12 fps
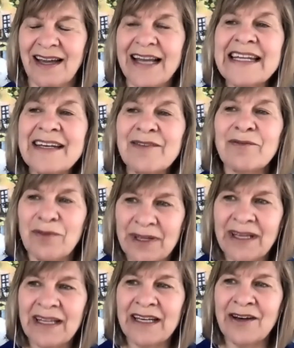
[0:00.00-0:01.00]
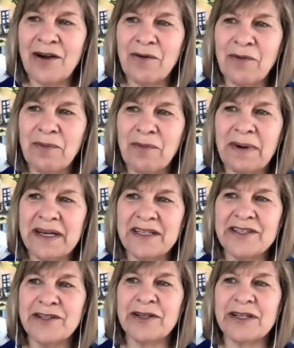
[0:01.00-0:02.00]
I didn't really know what
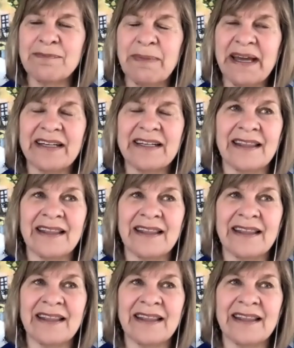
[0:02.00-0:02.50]
to expect.